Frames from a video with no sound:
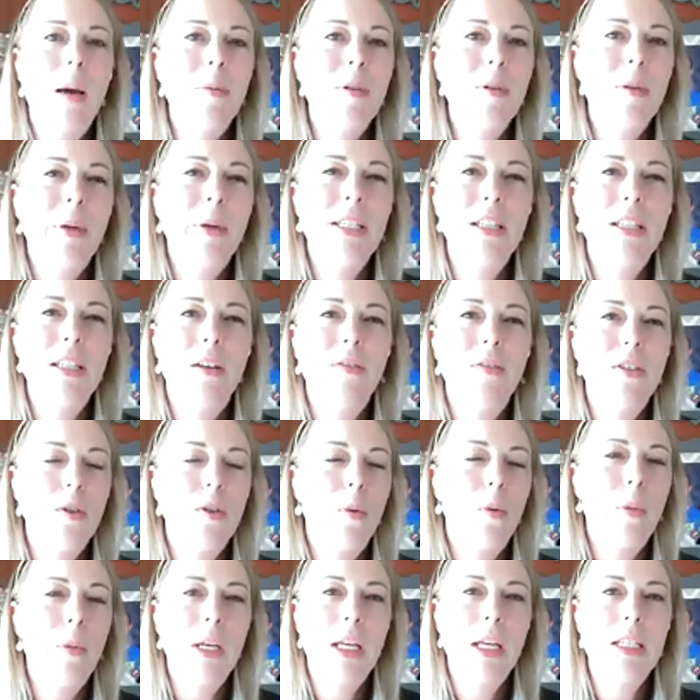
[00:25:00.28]
I've stopped
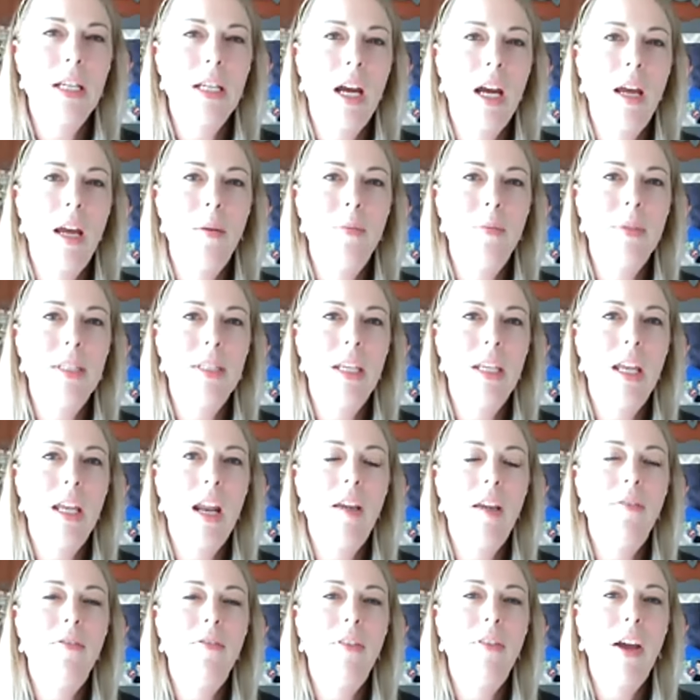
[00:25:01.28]
myself so many times,
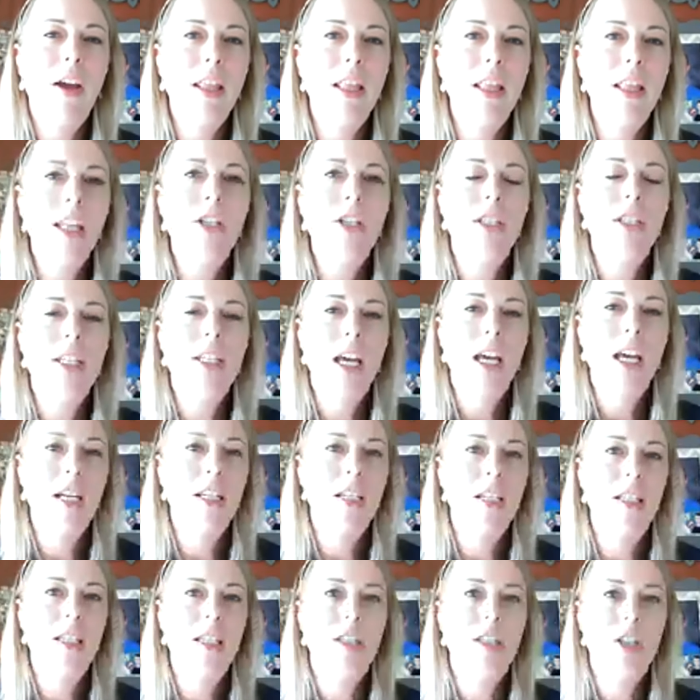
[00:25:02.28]
and I finally just
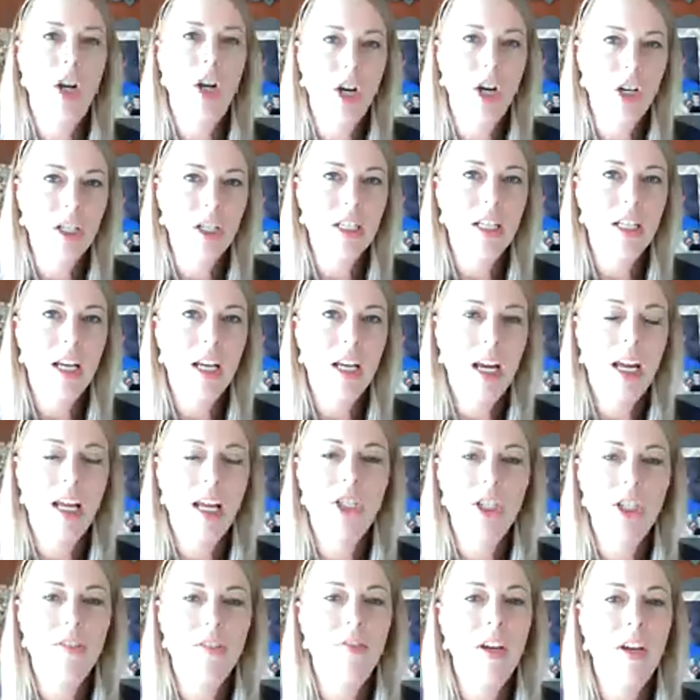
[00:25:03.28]
had to start.
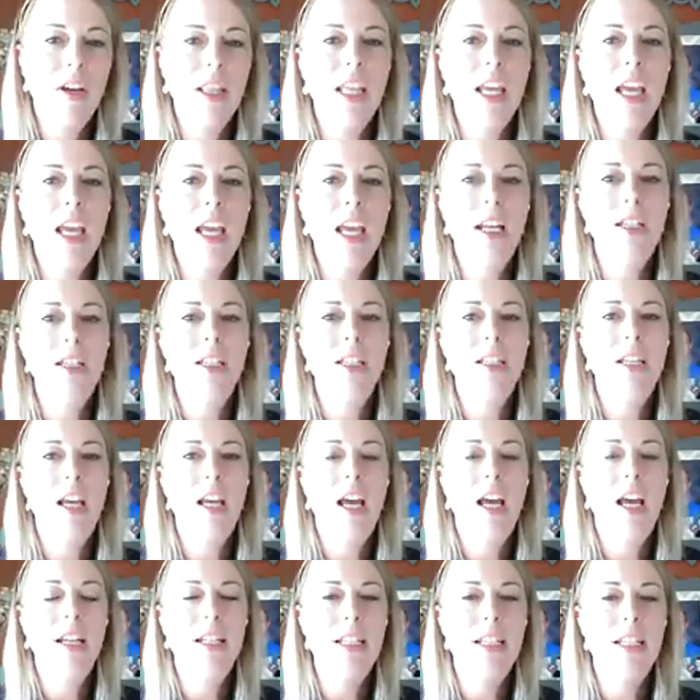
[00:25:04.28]
I just finally had
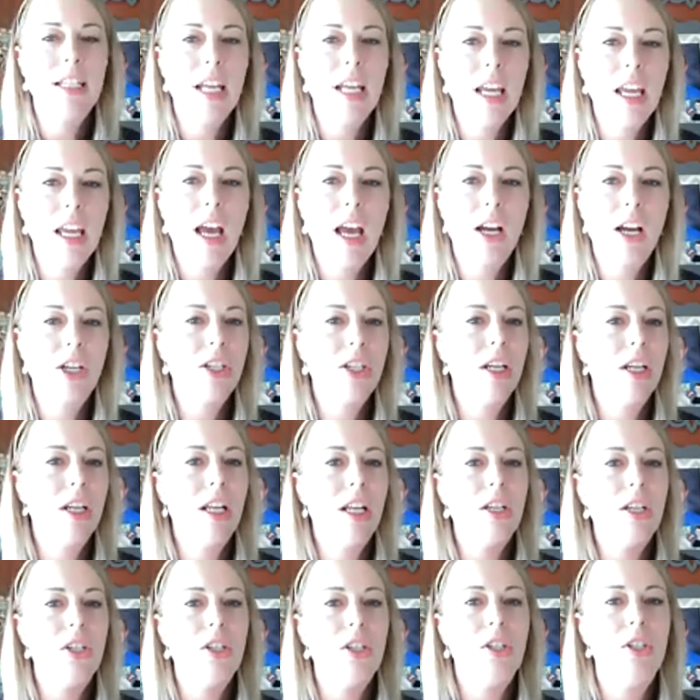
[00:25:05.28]
had to take
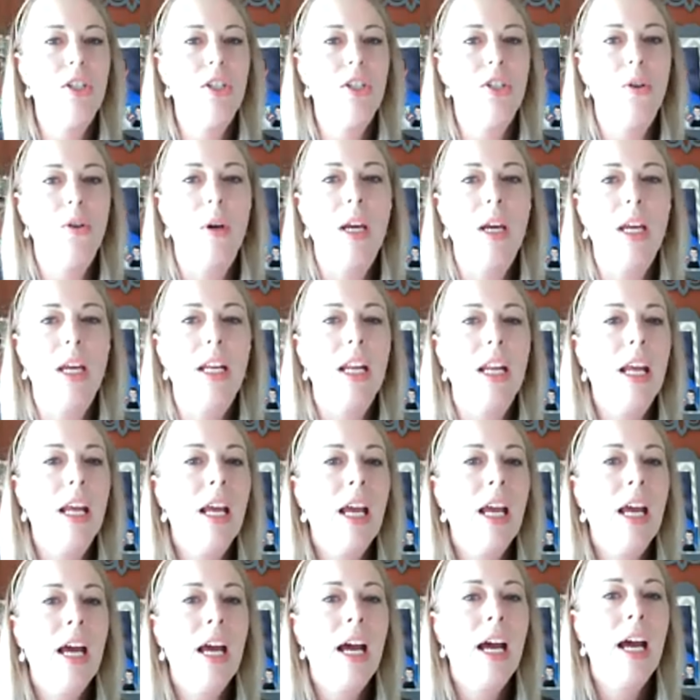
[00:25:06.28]
action and just do it.
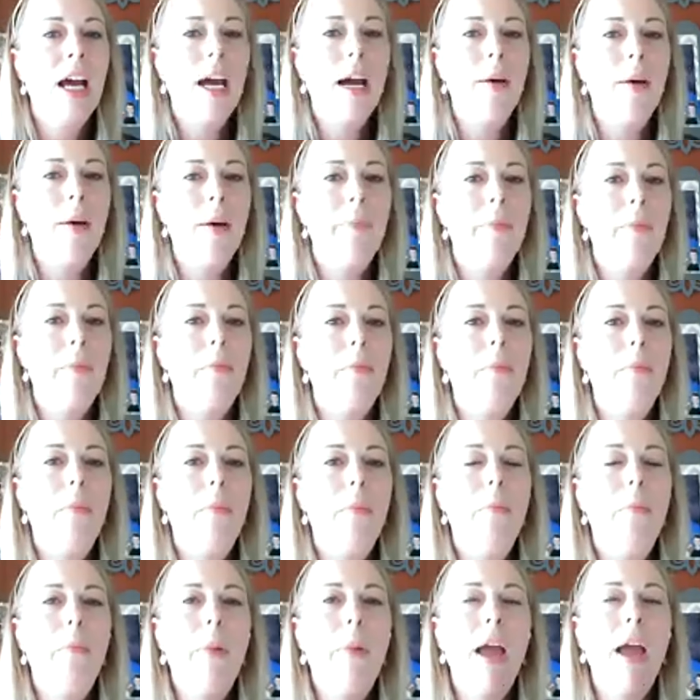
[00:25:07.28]
Um,
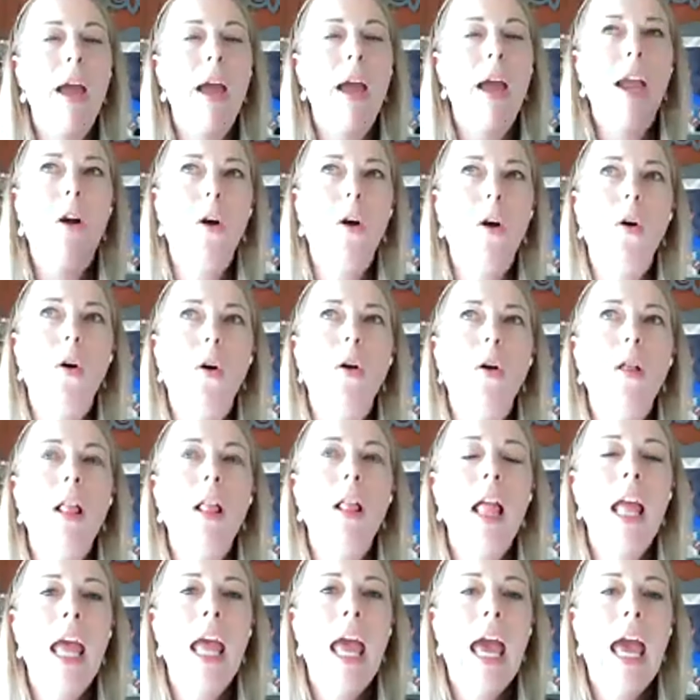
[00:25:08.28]
my
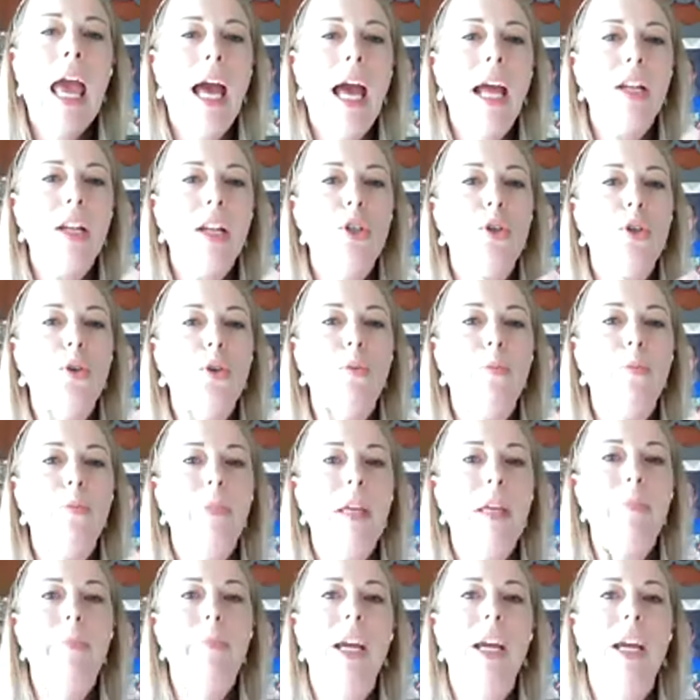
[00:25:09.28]
goal had
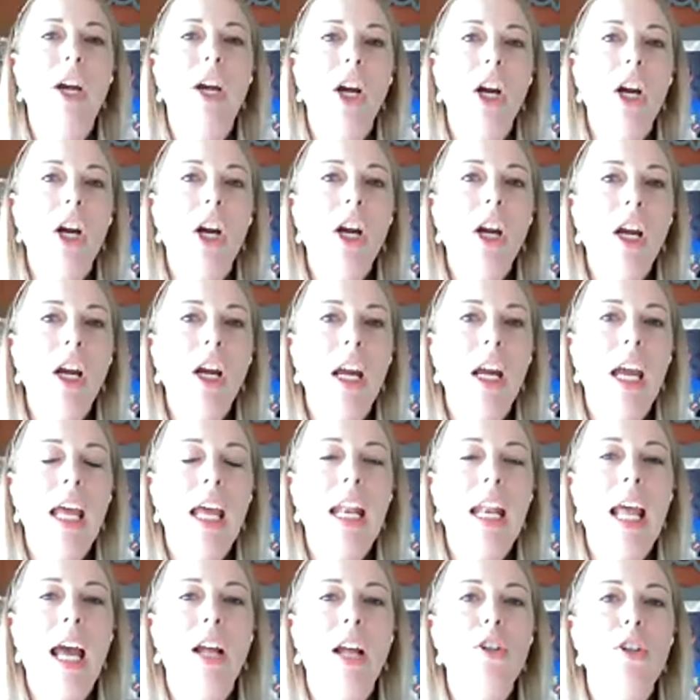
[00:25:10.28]
to be bigger
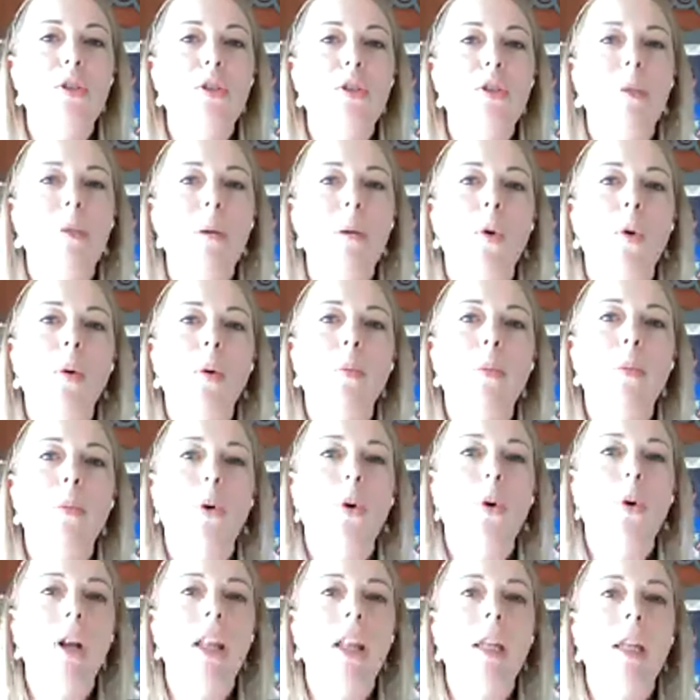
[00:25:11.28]
and had to be more
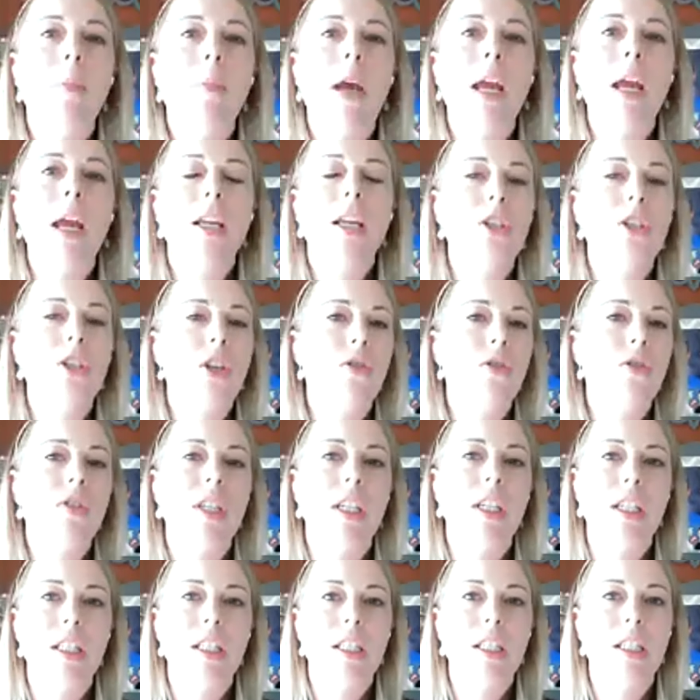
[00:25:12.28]
important than my
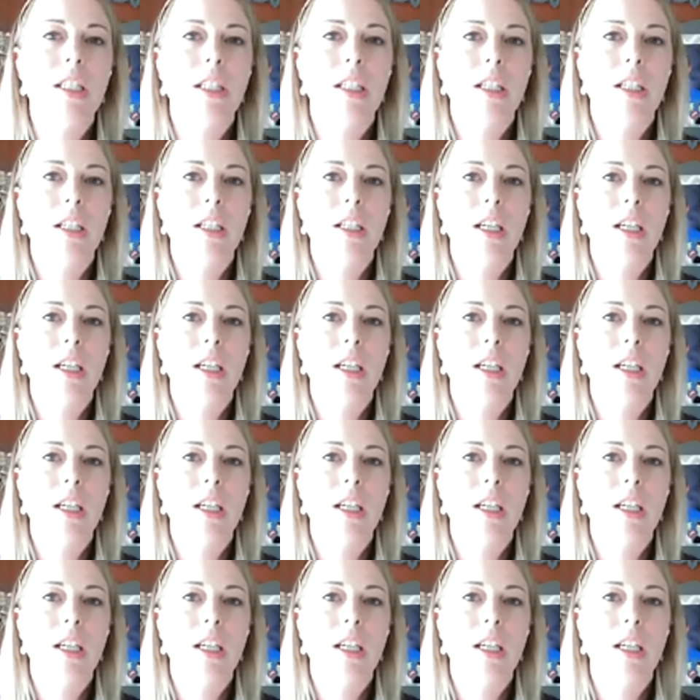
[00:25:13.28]
excuses.